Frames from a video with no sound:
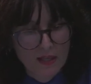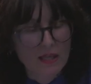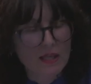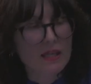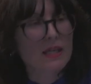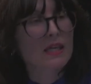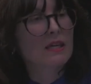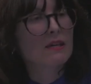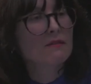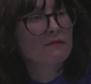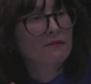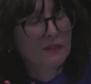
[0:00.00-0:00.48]

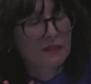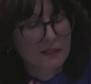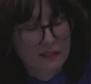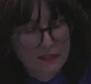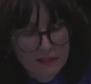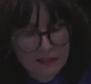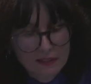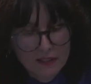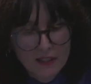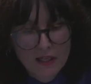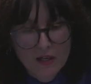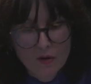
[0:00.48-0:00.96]

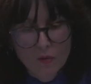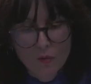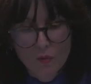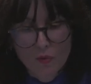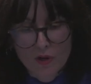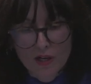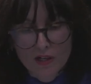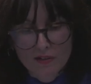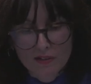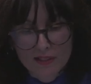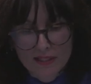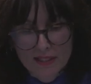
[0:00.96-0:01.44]
Even
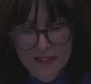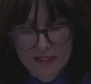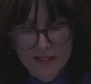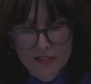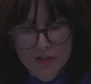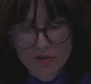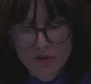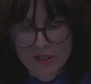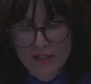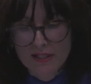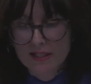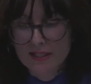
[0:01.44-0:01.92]
where it is
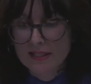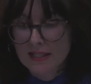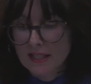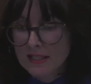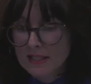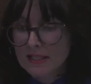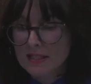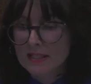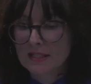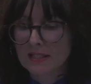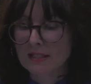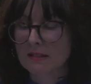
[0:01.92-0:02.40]

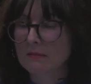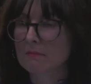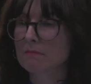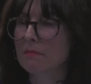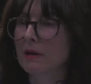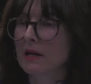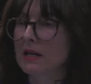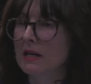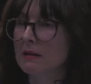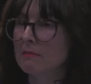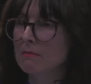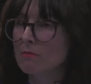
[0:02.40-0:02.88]
transcended
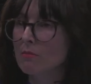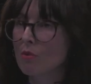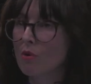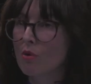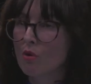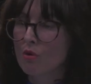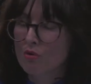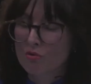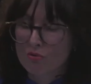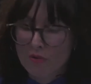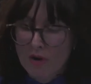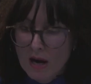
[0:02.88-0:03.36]
by a
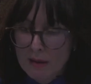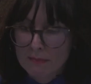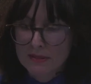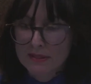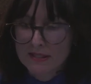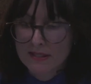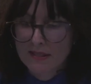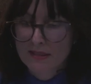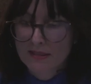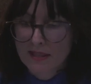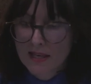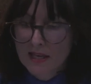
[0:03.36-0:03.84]
more
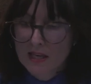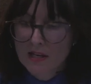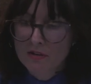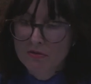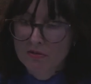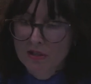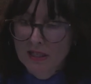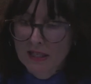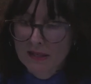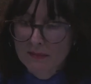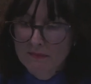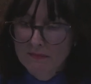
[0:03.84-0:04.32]
robust
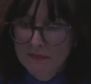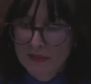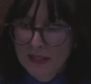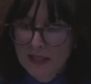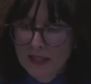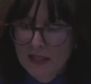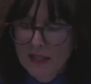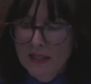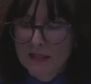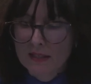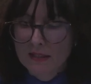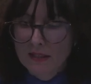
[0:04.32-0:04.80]
theory,
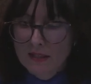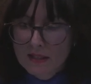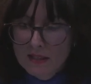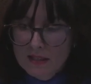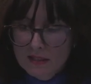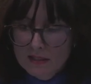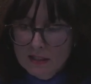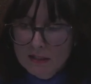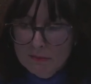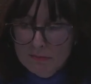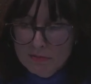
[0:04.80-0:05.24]
an earlier